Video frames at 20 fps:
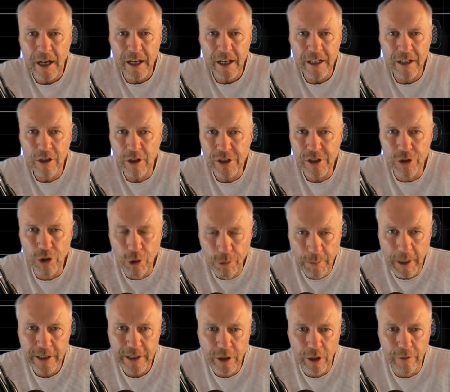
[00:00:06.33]
I lost all
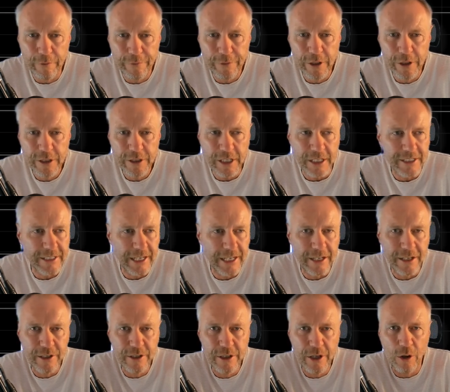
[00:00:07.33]
my confidence. I
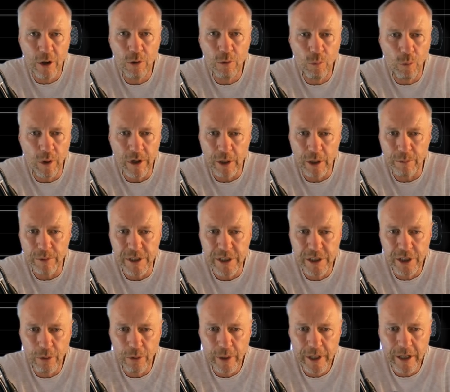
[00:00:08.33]
didn't know what I was
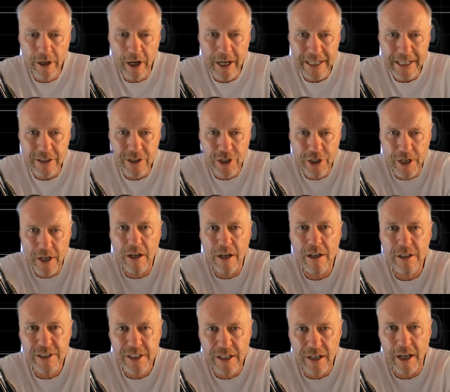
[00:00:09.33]
doing. I had
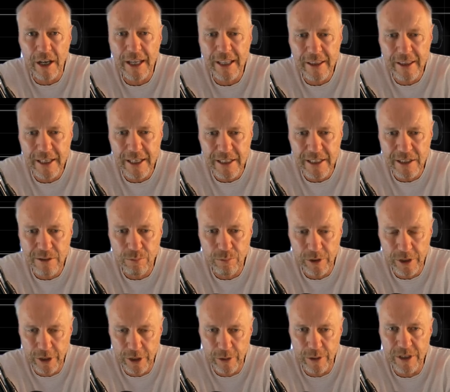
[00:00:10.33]
charts like this,
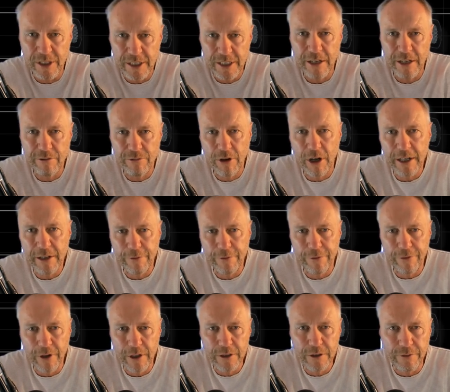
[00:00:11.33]
what you can see right in
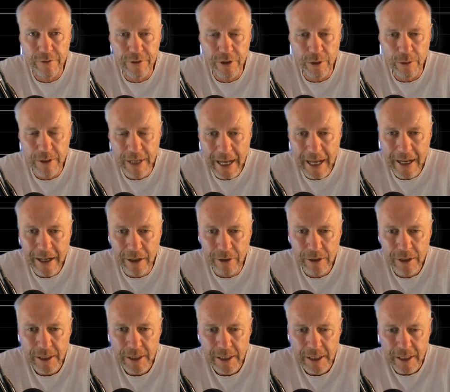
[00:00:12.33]
front of you
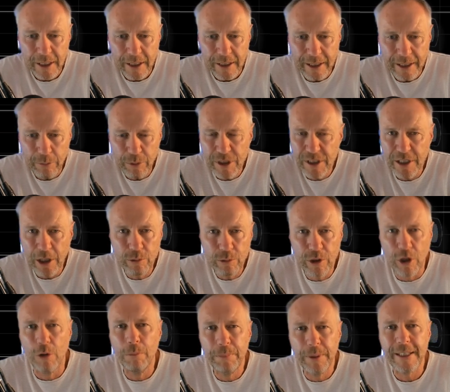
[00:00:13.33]
now. They were so
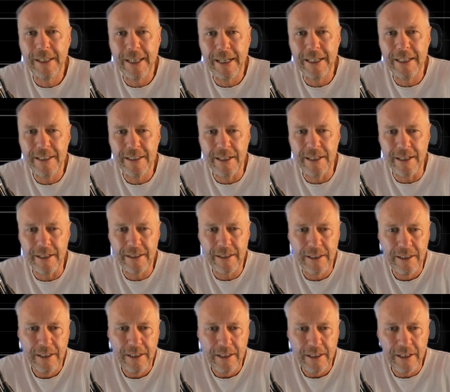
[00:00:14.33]
complicated.
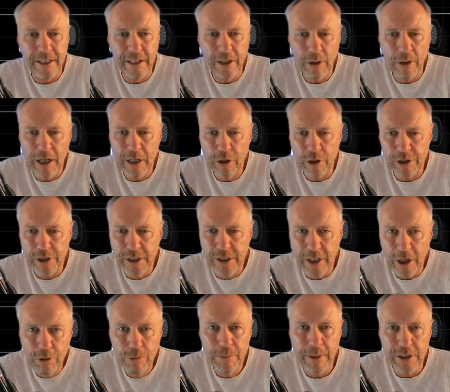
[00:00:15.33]
You know, I lost
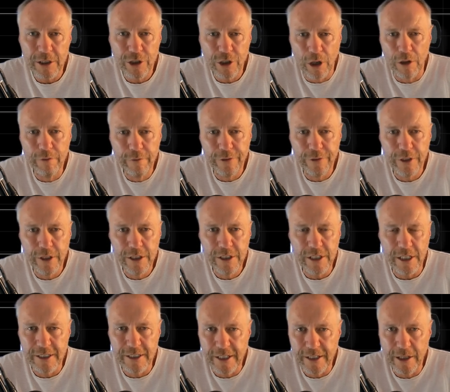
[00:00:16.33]
so much confidence.
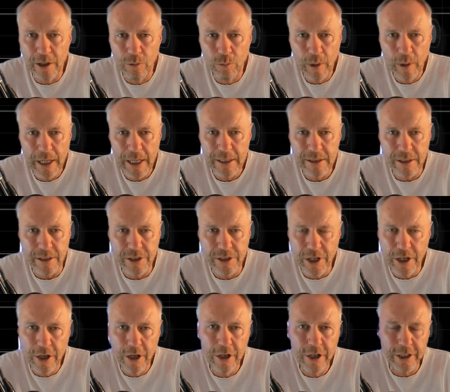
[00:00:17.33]
I didn't know where to
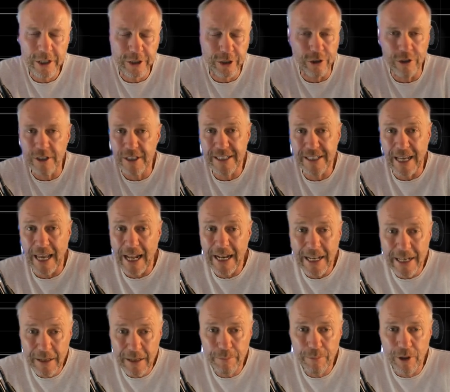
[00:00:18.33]
turn. I couldn't tell
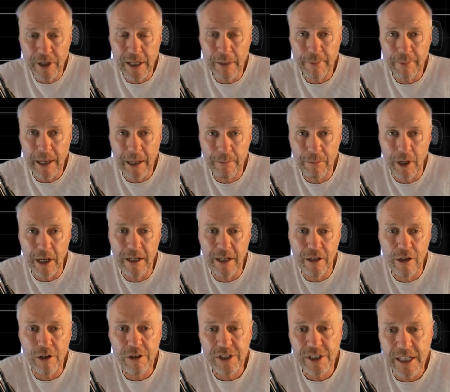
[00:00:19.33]
anybody about my
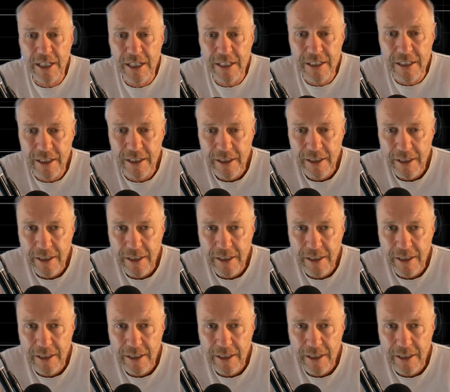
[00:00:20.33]
losses.